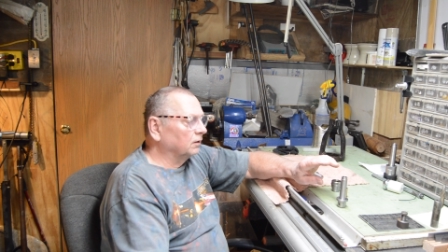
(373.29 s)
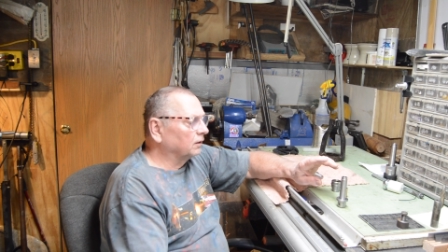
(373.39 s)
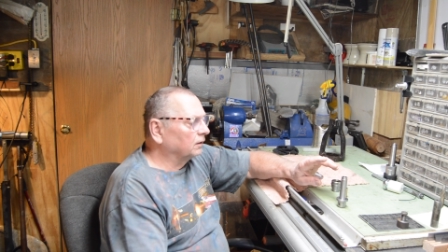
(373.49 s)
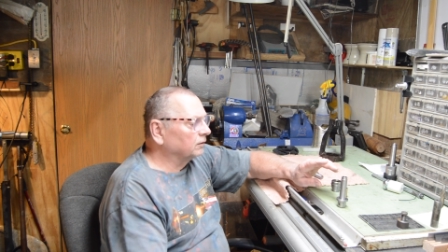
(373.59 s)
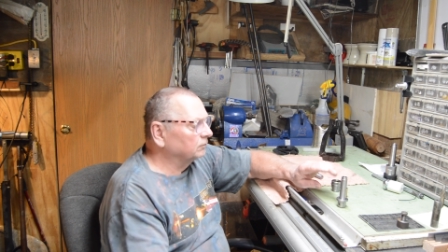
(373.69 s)

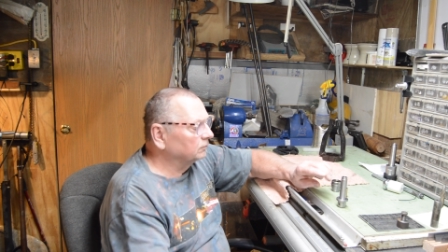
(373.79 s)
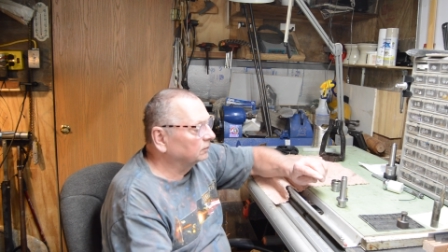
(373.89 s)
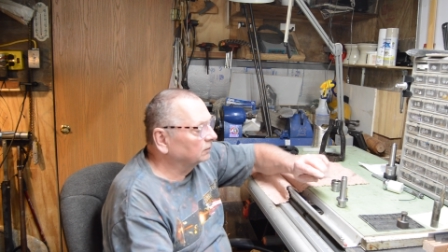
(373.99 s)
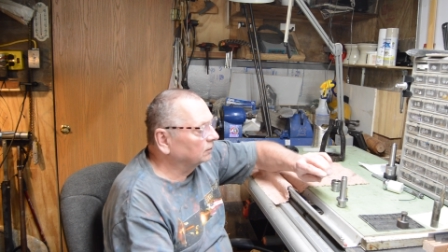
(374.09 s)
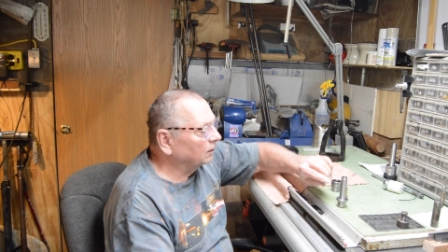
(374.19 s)
Uh,
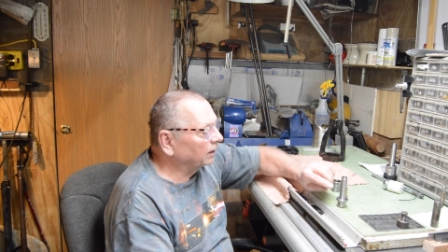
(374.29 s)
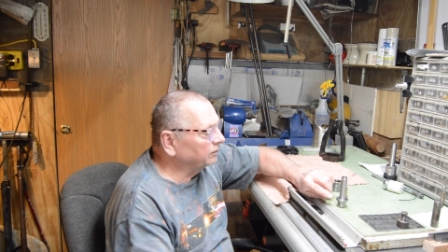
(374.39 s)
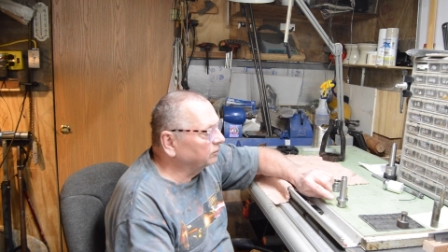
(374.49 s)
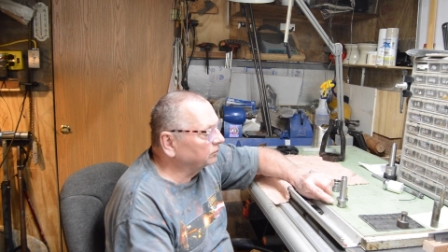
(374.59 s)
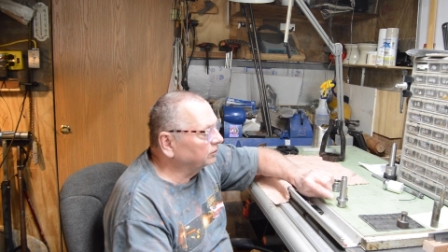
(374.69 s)
I
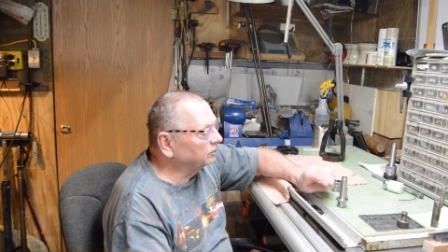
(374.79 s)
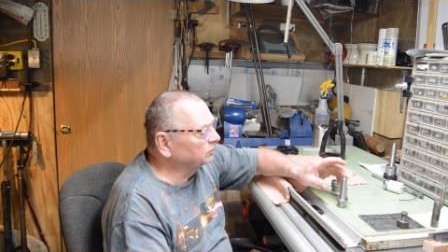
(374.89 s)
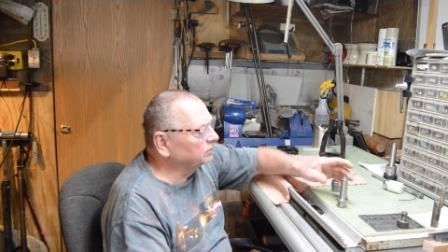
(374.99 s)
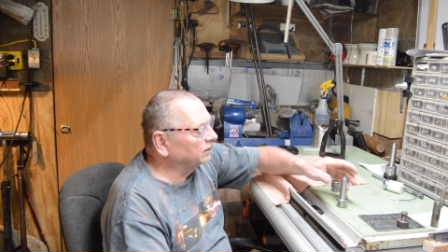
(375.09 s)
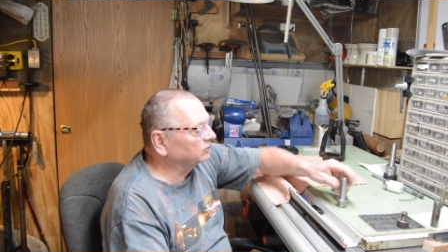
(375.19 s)
used to
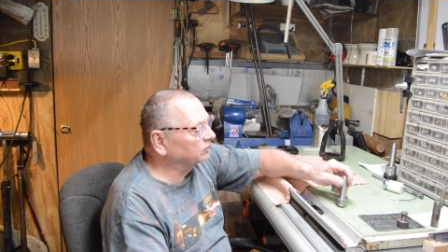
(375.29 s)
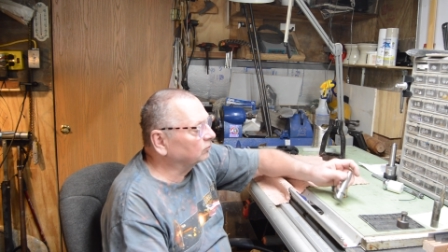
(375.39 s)
use this. This